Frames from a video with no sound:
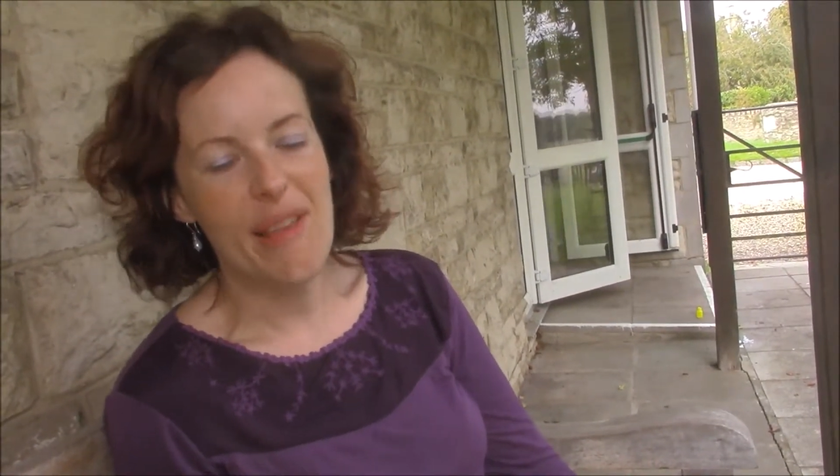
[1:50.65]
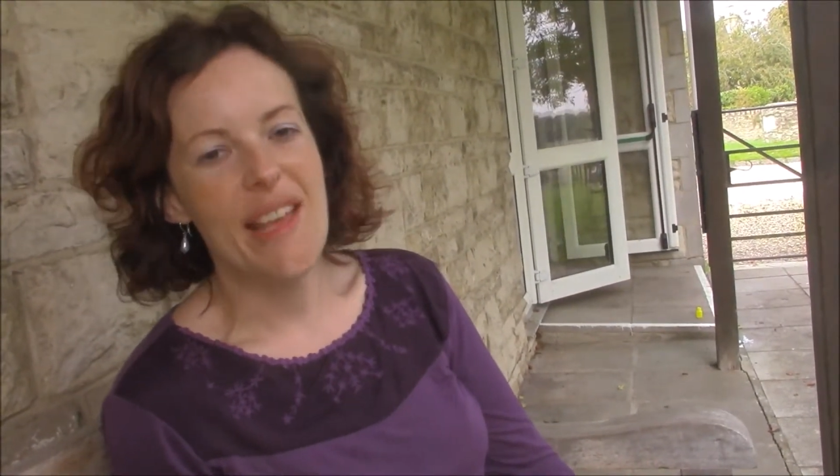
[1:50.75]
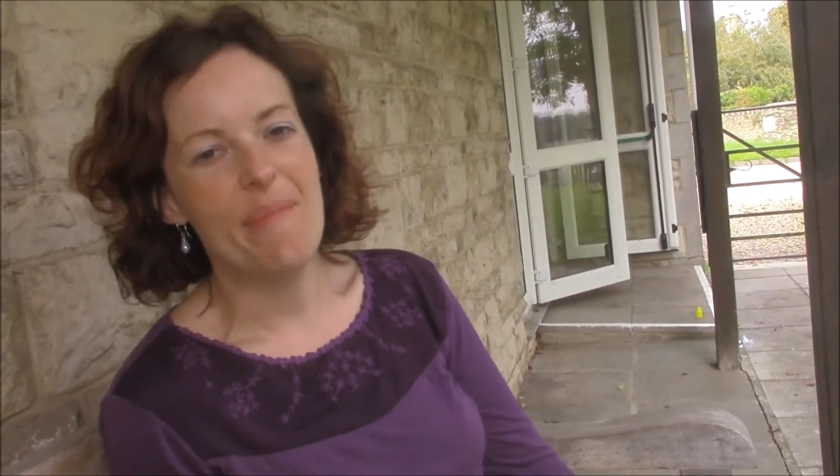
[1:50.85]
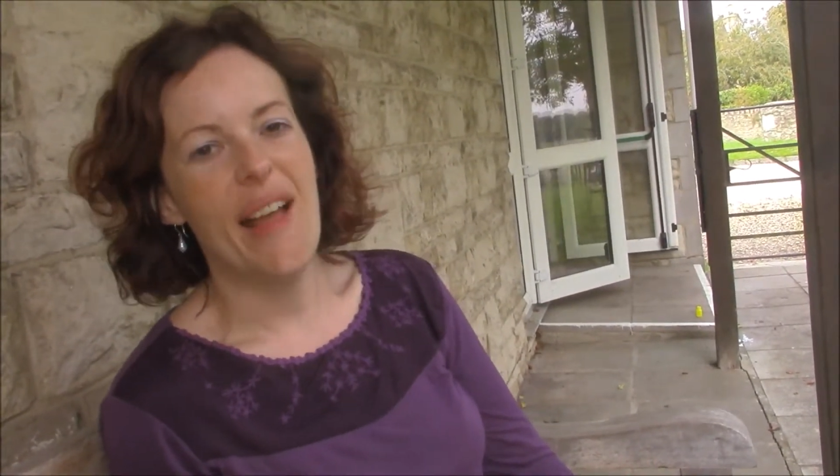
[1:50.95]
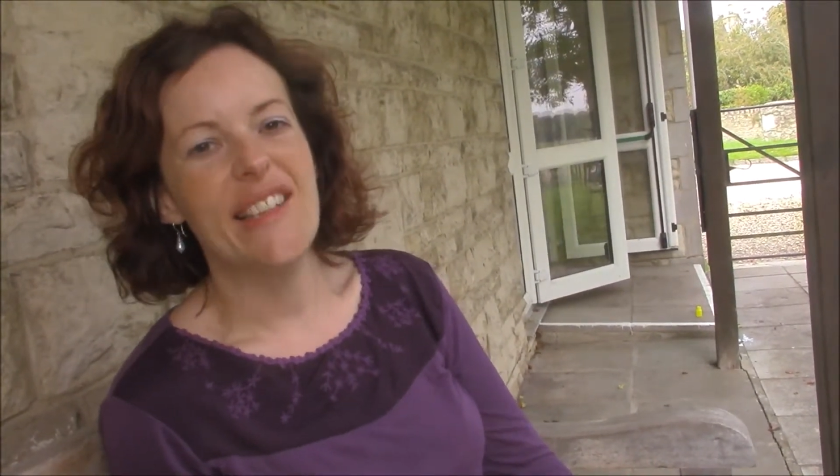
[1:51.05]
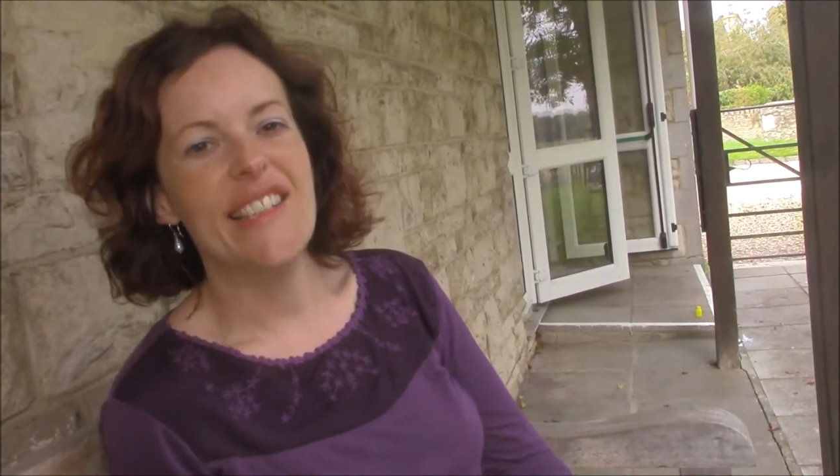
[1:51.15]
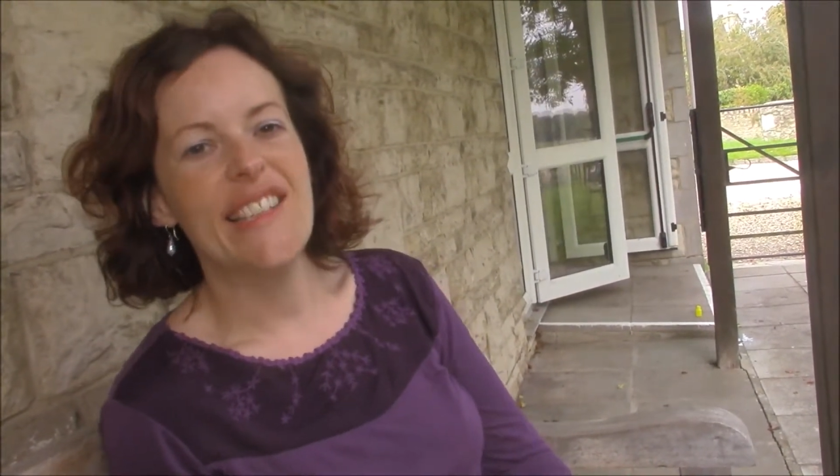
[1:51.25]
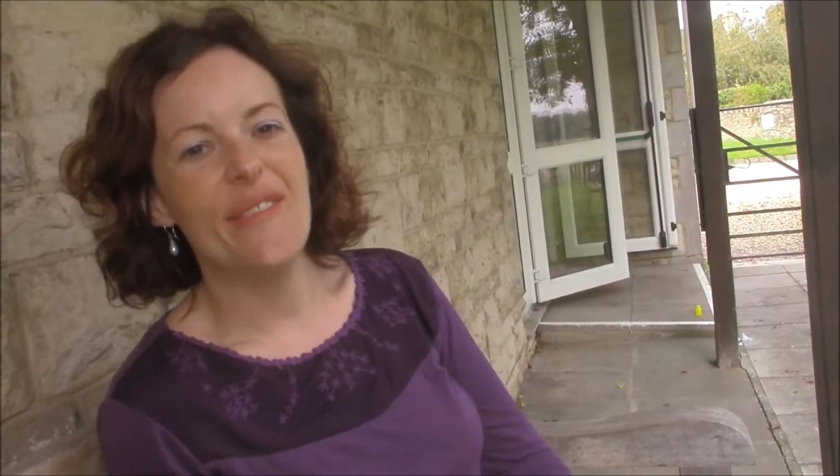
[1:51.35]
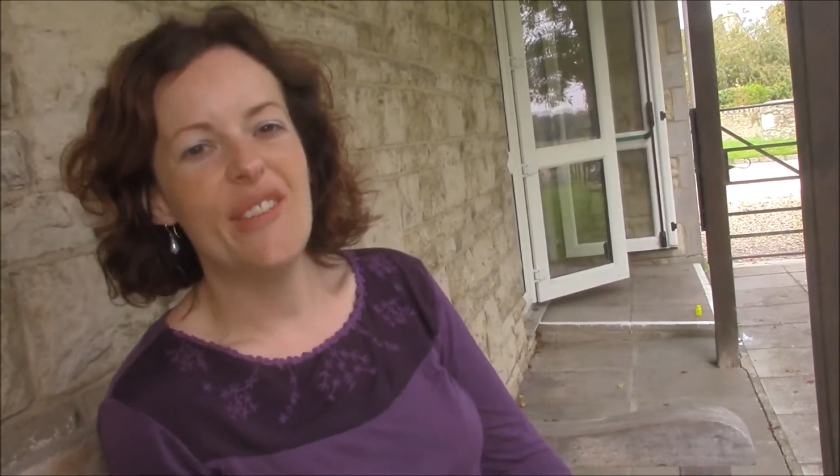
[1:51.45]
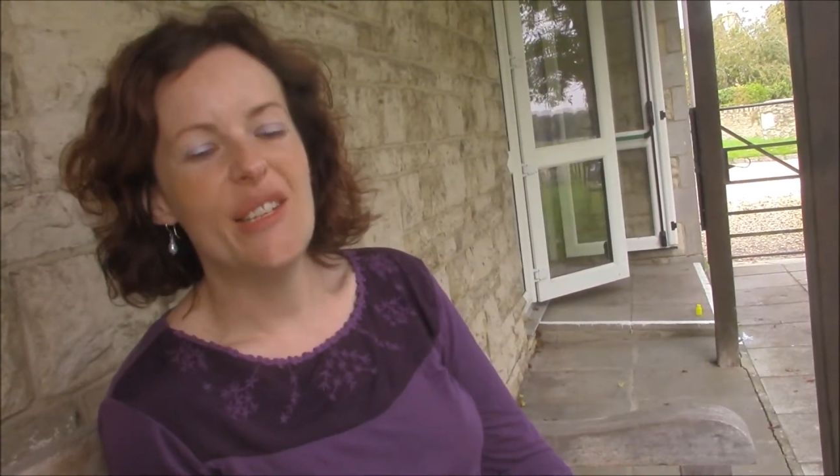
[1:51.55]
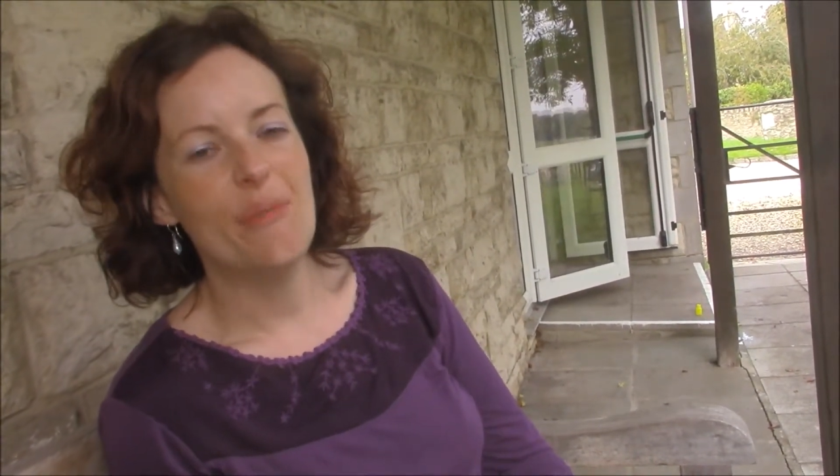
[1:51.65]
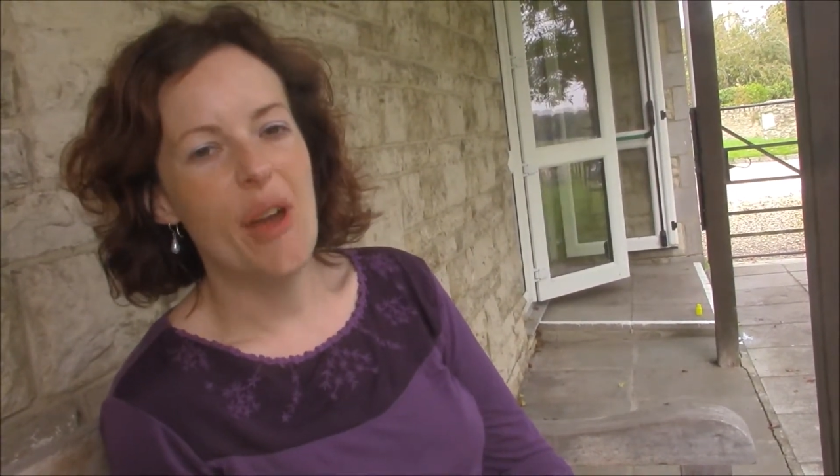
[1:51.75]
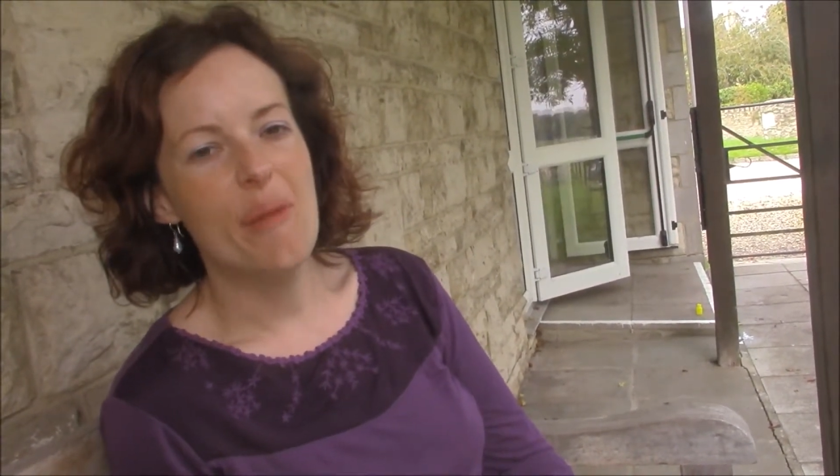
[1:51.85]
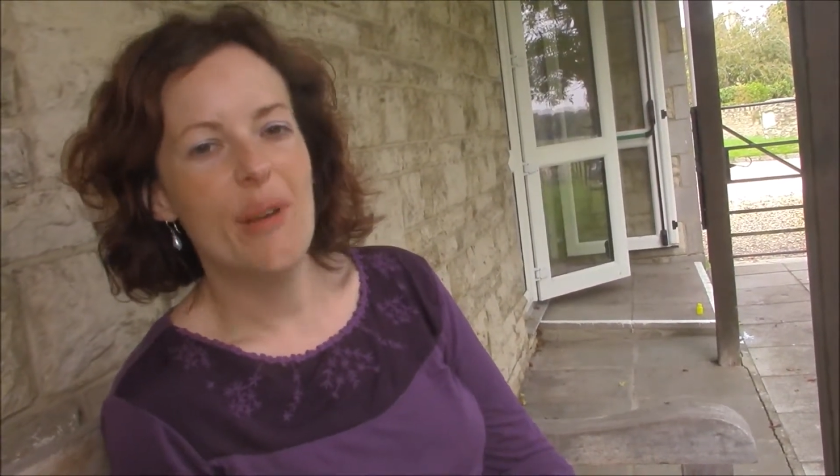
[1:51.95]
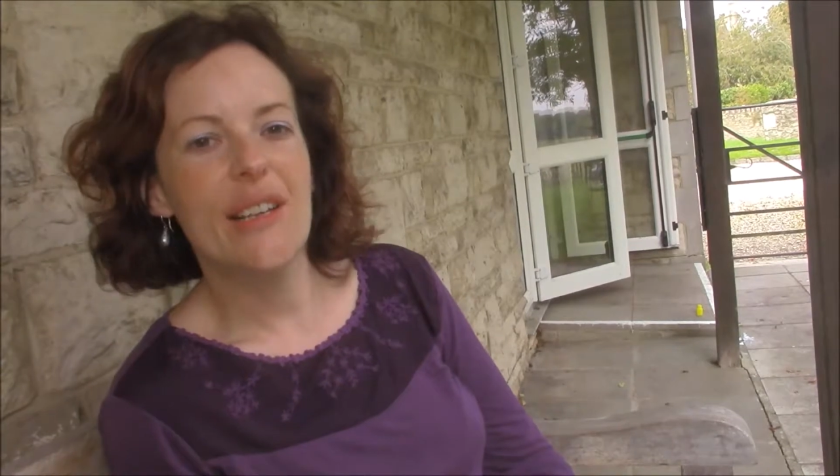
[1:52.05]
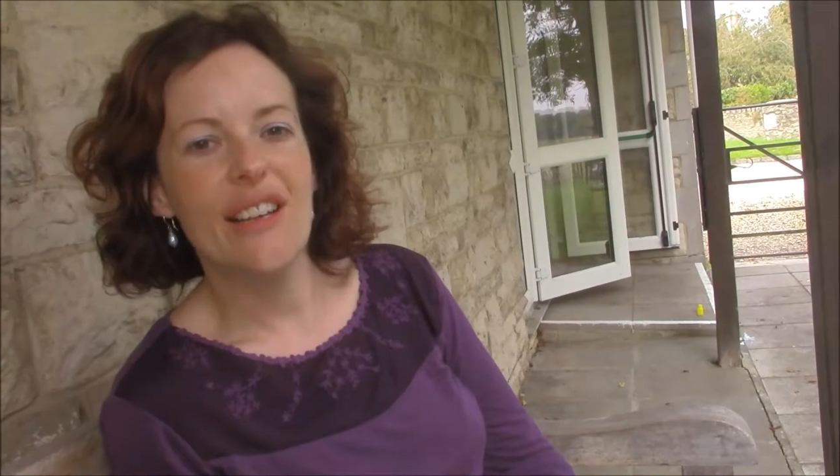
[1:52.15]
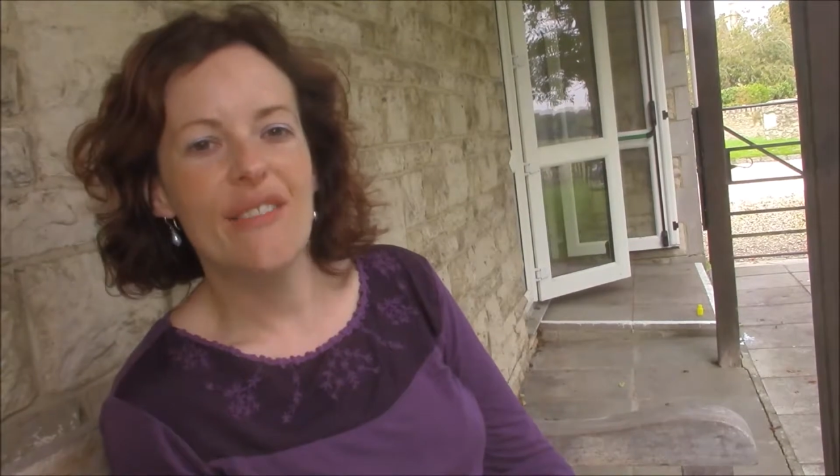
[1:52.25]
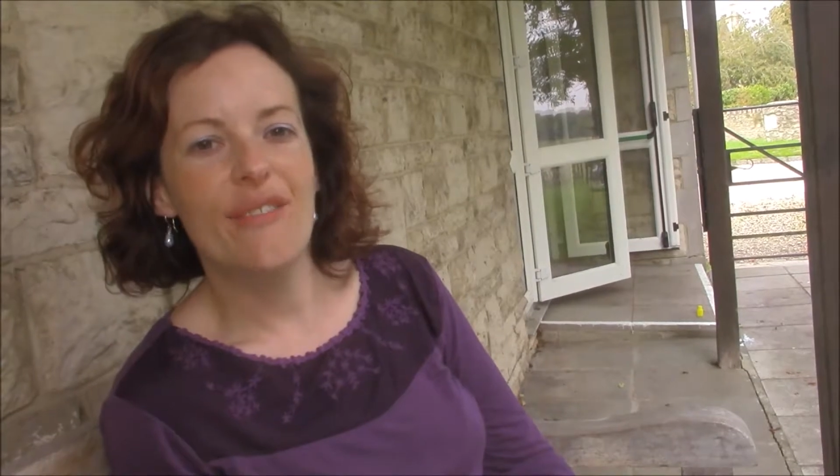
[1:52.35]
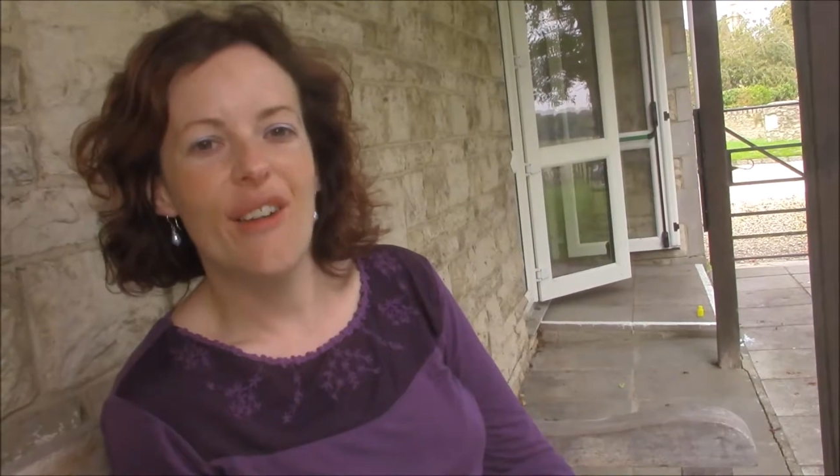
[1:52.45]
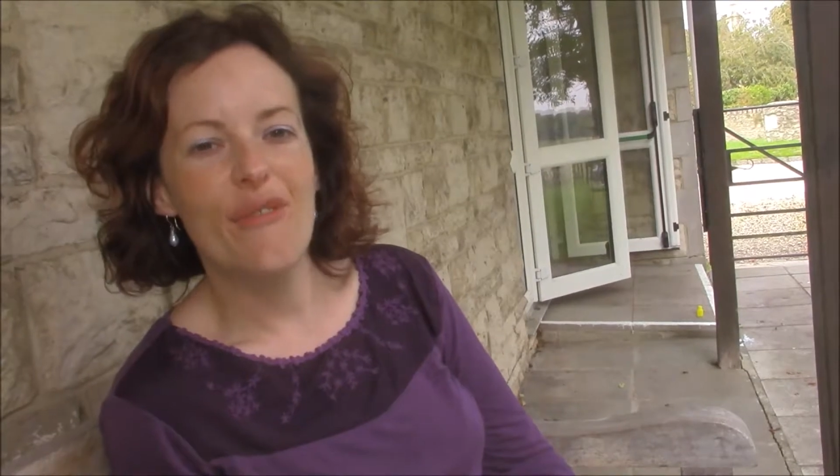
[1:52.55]
think back to Daphne du Maurier books
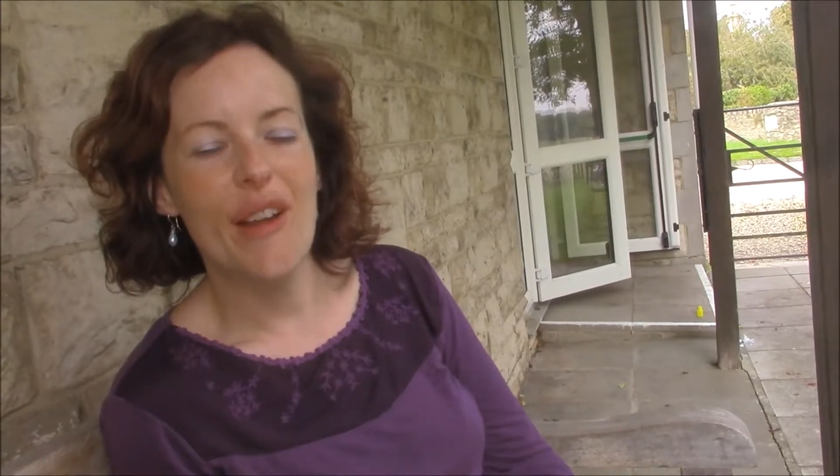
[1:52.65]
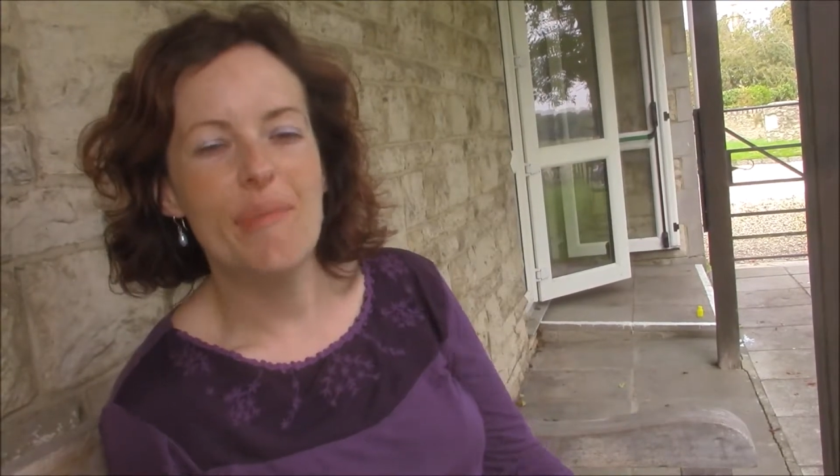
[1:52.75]
I've read,